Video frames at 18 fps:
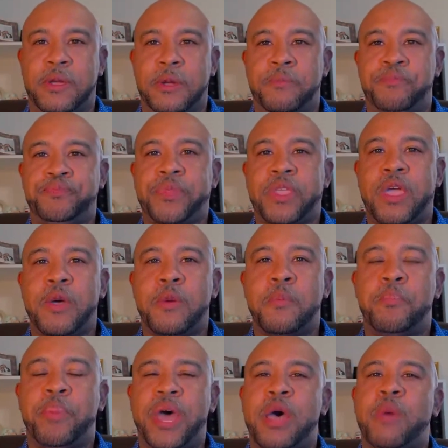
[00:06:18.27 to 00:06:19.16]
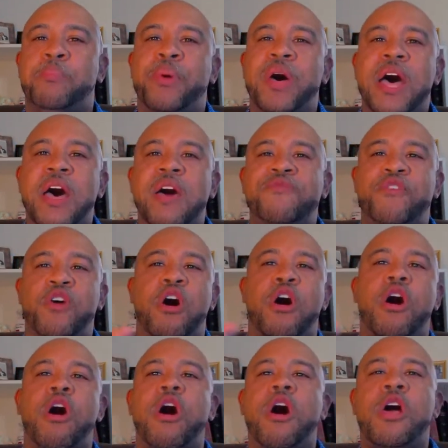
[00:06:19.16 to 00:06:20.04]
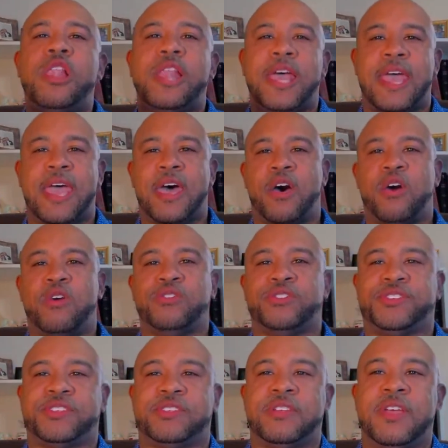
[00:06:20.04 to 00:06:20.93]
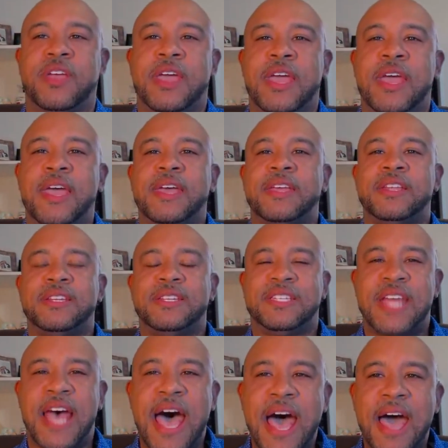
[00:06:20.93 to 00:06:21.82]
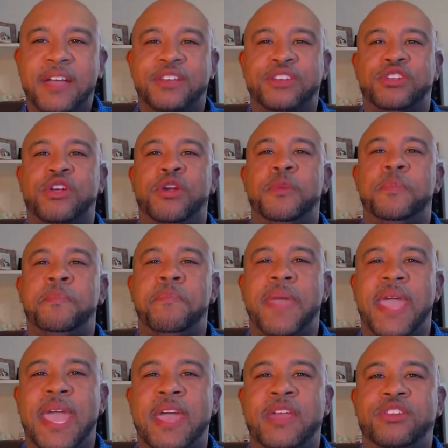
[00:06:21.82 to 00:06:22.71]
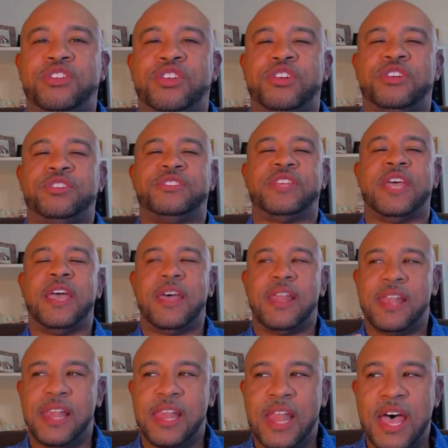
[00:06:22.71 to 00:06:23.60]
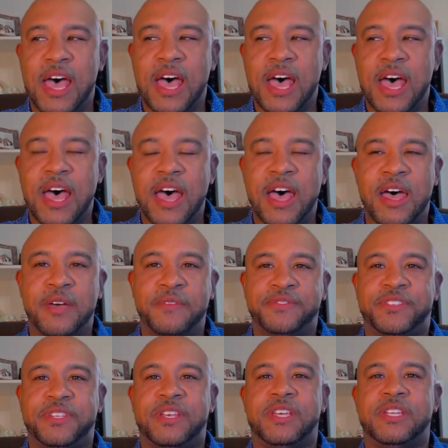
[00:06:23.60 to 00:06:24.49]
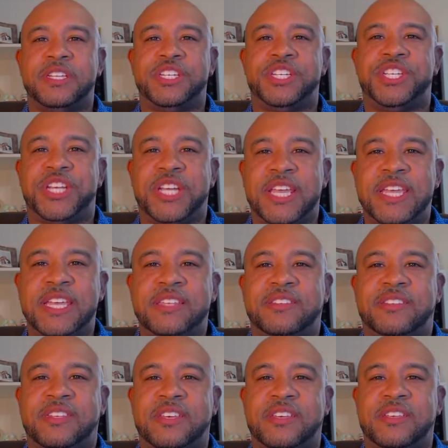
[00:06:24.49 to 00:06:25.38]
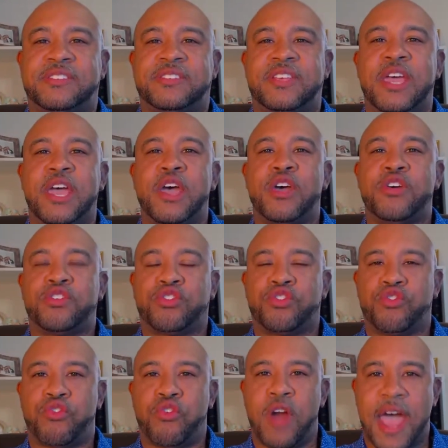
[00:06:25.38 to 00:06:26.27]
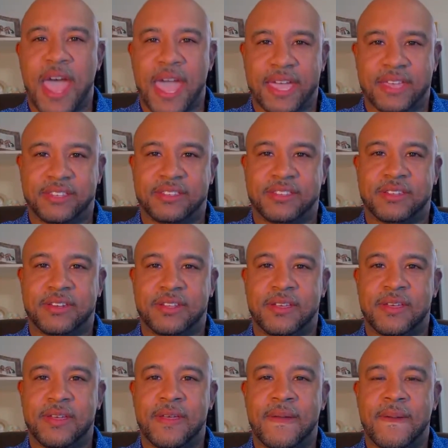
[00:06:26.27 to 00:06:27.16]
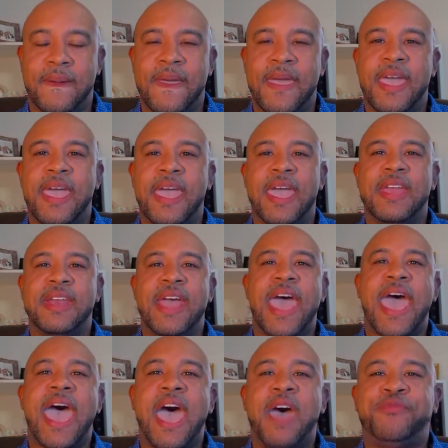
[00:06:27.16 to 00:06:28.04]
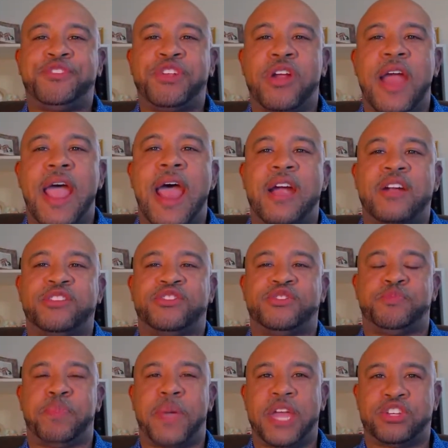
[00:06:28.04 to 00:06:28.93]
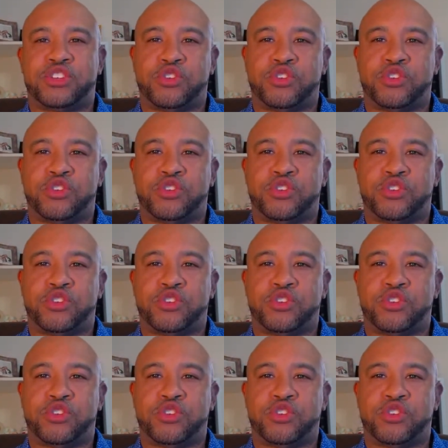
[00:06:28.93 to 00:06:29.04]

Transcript: But above all else, Dr. Manders loves Jesus Christ. And after our special music,